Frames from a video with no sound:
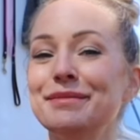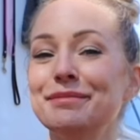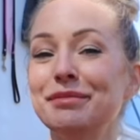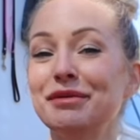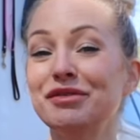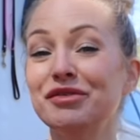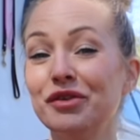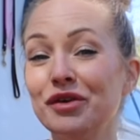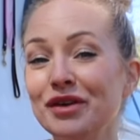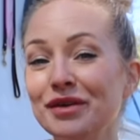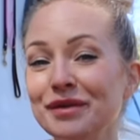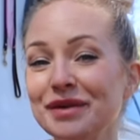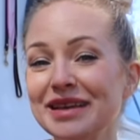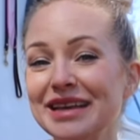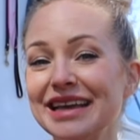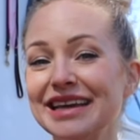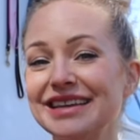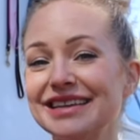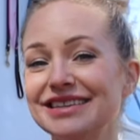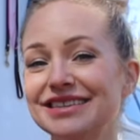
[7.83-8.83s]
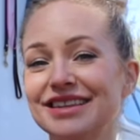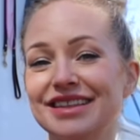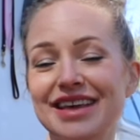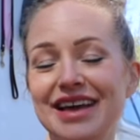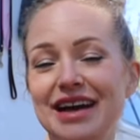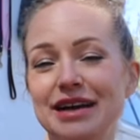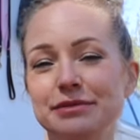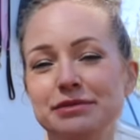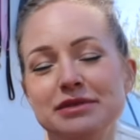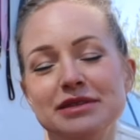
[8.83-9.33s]
Before we get into the
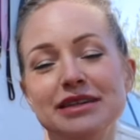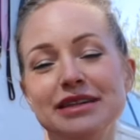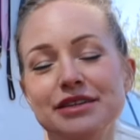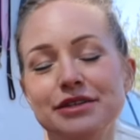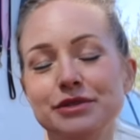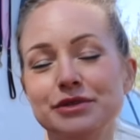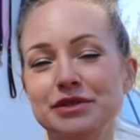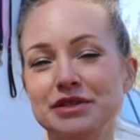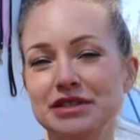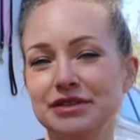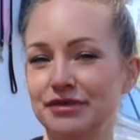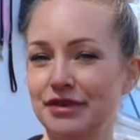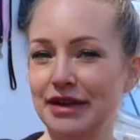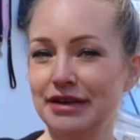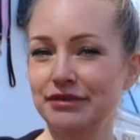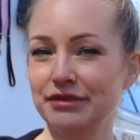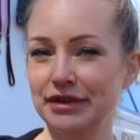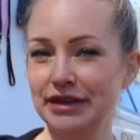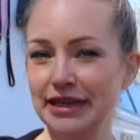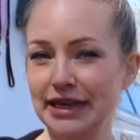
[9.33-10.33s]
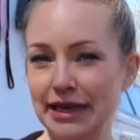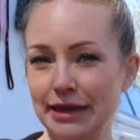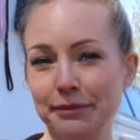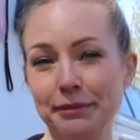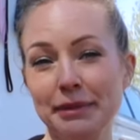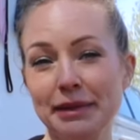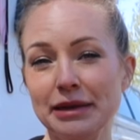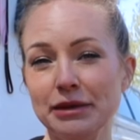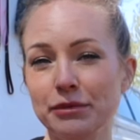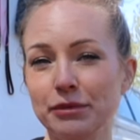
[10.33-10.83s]
apps that I use to find free
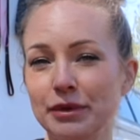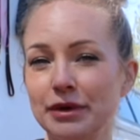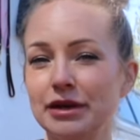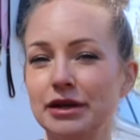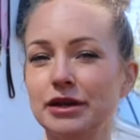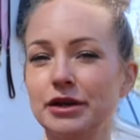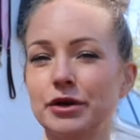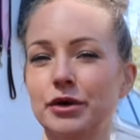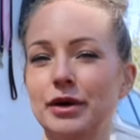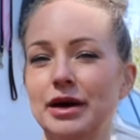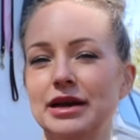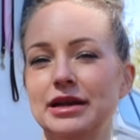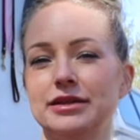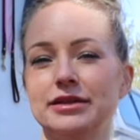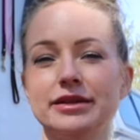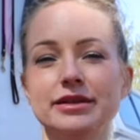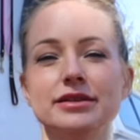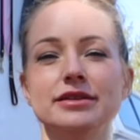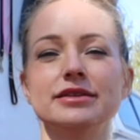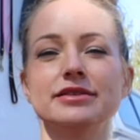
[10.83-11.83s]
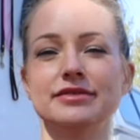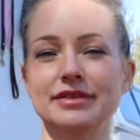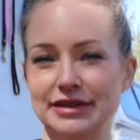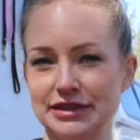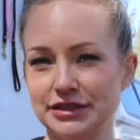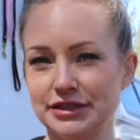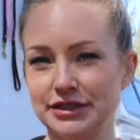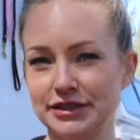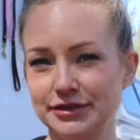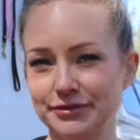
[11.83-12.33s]
camping, we're going to go on a little
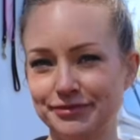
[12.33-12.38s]
adventure.